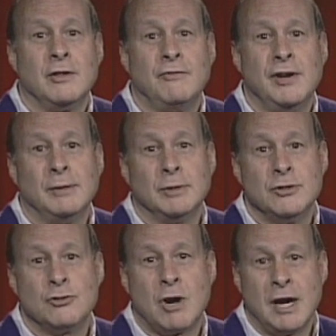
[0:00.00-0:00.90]
the
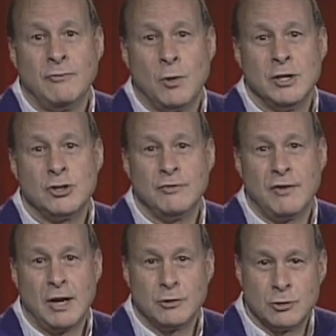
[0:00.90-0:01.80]
family's driveway, she
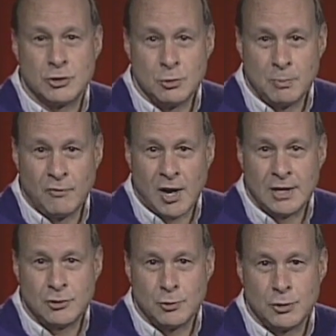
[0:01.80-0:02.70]
found her
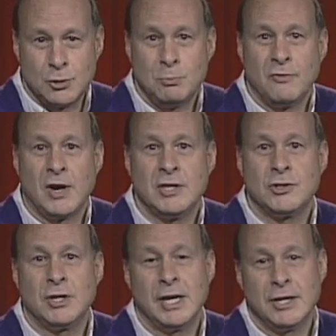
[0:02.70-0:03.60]
supervisor. And the
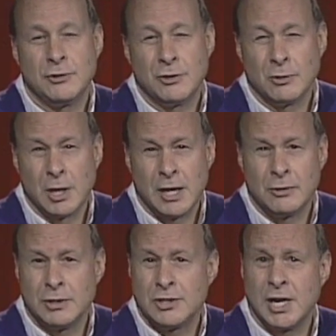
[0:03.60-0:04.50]
supervisor handed her a
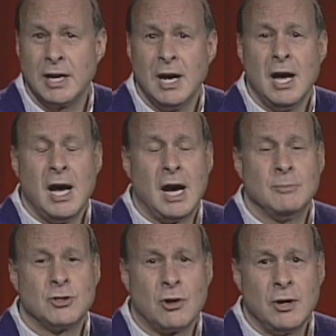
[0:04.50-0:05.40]
letter and said,
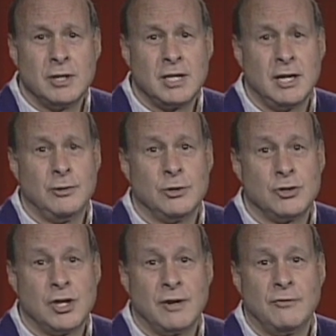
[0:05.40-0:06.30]
"I'm sorry to tell you this,
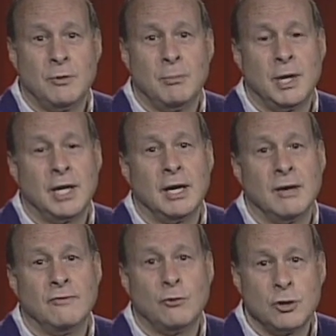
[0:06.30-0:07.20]
Jennifer, but
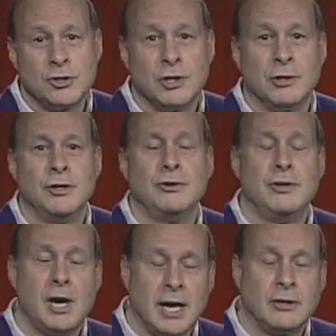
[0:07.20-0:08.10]
unfortunately,
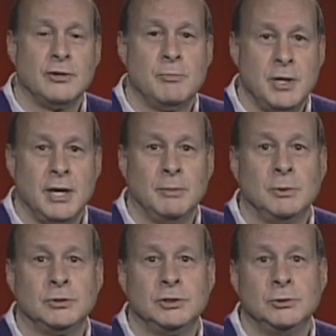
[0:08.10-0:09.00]
you're not going to be
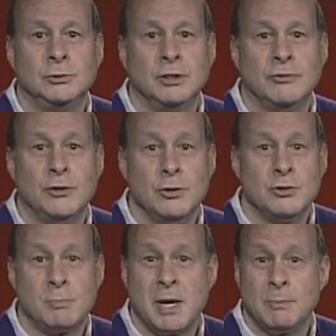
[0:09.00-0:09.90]
able to deliver
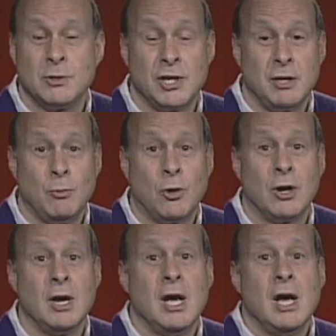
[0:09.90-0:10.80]
newspapers anymore.